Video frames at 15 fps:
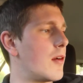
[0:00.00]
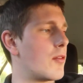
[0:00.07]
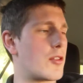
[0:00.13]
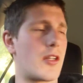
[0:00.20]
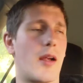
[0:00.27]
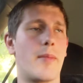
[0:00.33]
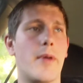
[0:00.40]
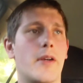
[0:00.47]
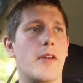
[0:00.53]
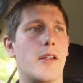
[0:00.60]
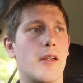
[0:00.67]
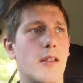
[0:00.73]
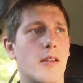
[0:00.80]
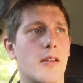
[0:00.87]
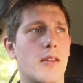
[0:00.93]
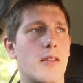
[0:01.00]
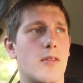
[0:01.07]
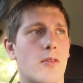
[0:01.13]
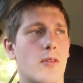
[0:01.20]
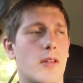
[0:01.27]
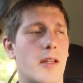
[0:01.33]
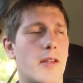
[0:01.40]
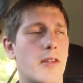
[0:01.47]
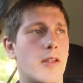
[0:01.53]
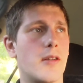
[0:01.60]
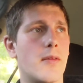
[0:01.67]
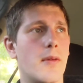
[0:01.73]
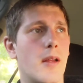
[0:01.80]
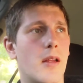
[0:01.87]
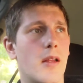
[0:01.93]
or siberia it's north asia
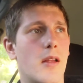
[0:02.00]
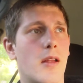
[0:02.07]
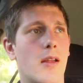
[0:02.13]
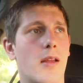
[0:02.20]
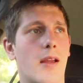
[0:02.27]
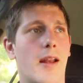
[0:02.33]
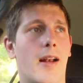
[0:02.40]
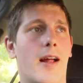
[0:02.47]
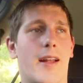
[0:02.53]
and